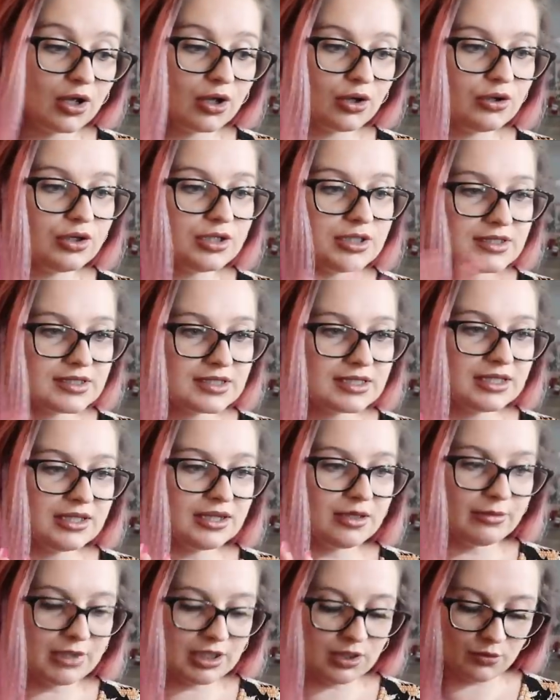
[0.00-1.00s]
Couldn't see
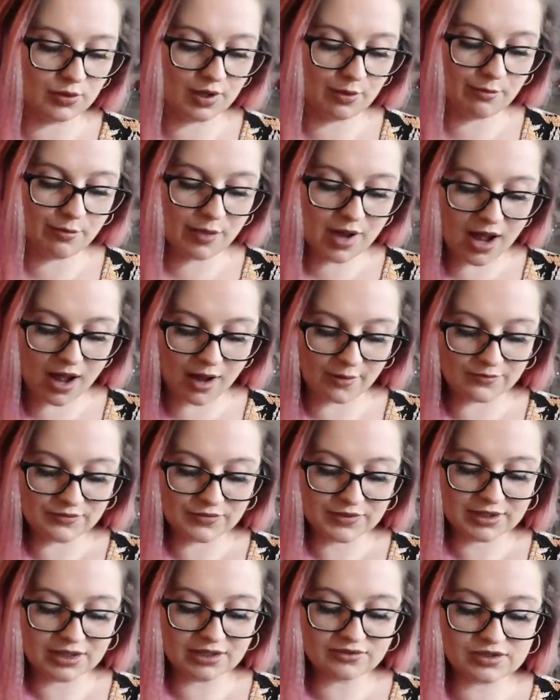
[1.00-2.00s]
them anywhere, but
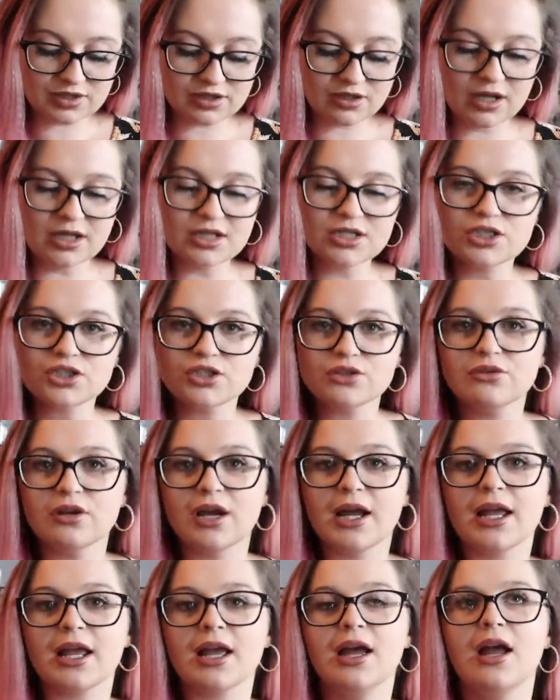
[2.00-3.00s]
they've started to do
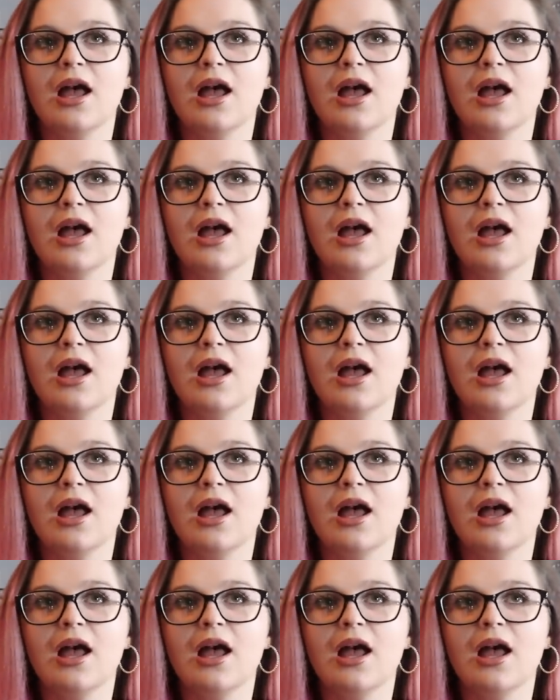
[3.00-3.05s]
like